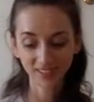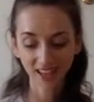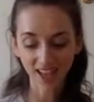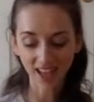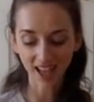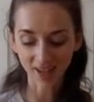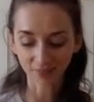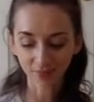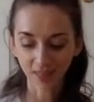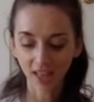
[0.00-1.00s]

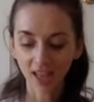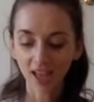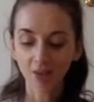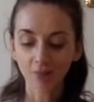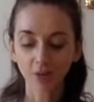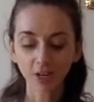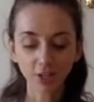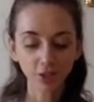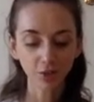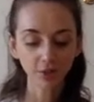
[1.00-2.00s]
Yeah. Bring
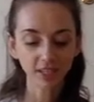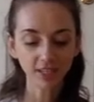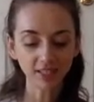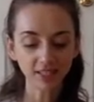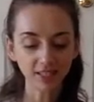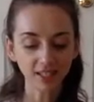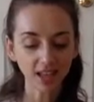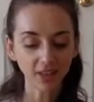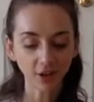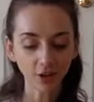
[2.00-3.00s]
two heels
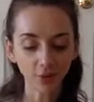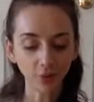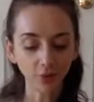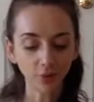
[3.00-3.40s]
together. We'll